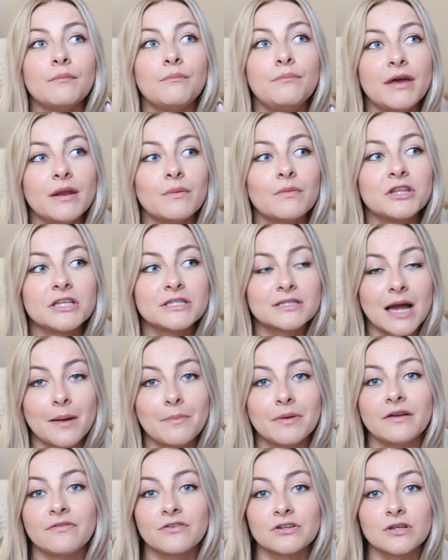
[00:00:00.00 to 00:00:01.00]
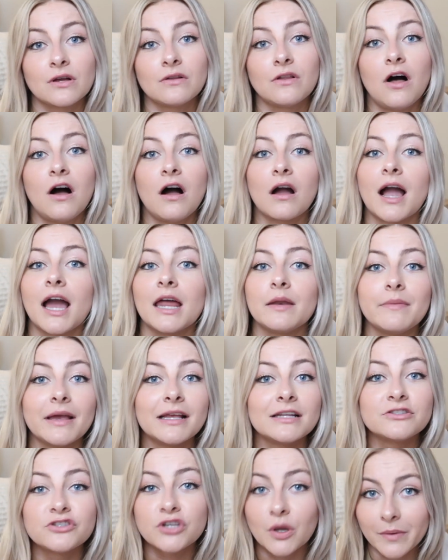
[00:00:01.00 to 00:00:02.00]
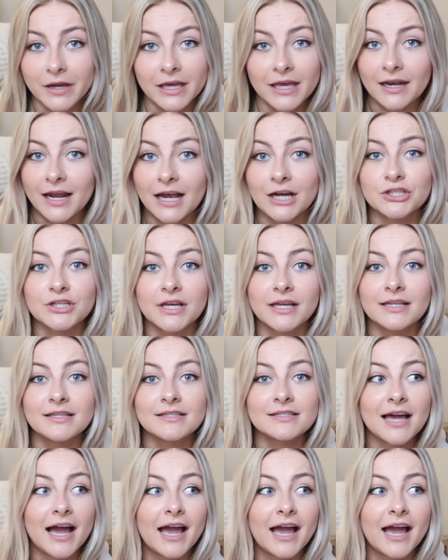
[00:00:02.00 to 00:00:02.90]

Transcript: been with this company for so long. I'd made so many connections.